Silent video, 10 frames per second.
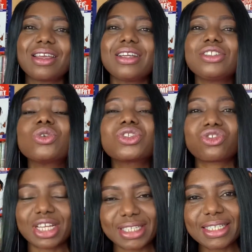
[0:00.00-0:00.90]
To
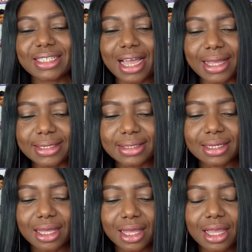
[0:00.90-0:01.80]
strategize.
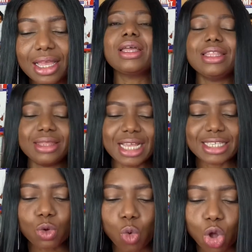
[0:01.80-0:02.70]
There's a
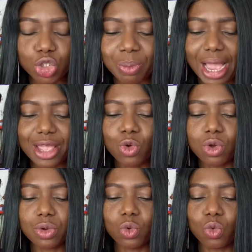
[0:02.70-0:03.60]
quote
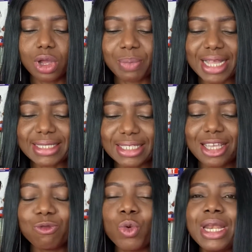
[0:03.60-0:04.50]
by Steve
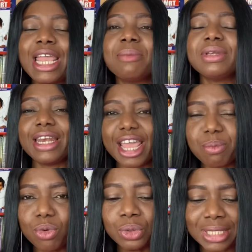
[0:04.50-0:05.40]
William
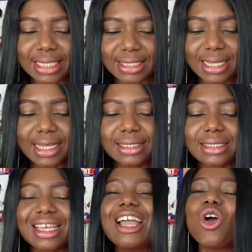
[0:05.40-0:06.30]
Label that says,
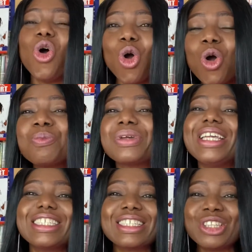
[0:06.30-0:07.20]
"Hope
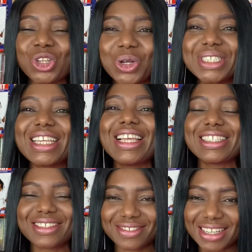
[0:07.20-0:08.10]
is not a
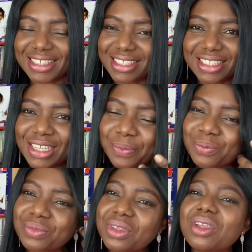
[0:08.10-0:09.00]
strategy.
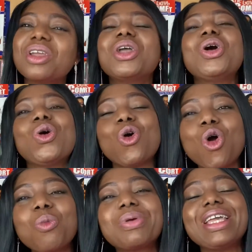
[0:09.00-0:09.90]

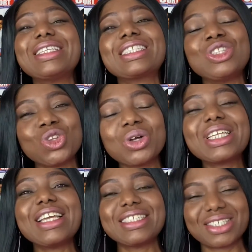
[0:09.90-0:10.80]
Hope is not a
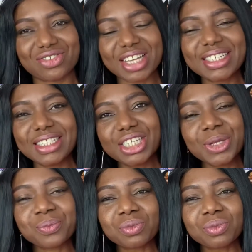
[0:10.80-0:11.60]
strategy."